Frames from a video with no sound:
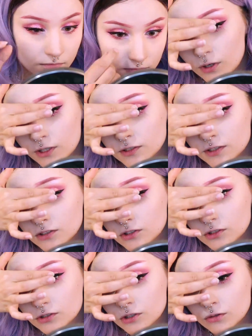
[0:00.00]
Why is it
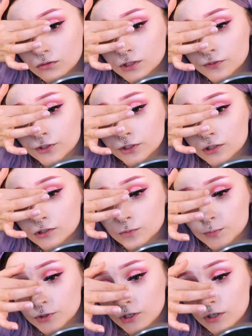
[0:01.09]
so difficult to
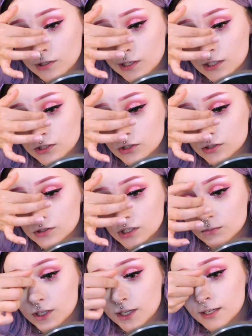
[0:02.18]
put on lashes
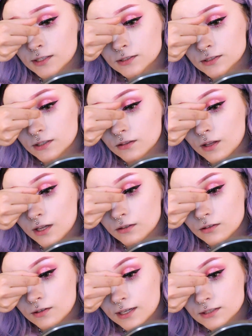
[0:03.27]
some days and then
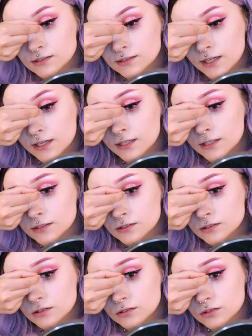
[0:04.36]
the next day
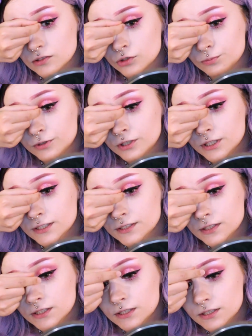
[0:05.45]
it's super
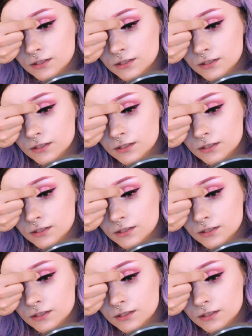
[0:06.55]
easy?